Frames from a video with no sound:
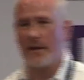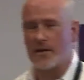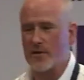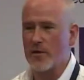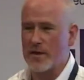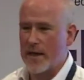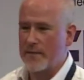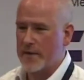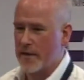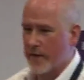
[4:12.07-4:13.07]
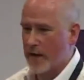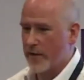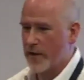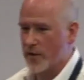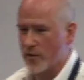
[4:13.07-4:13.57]
It's not the same as the
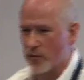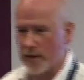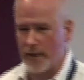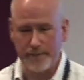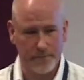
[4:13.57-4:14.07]
evaluation order.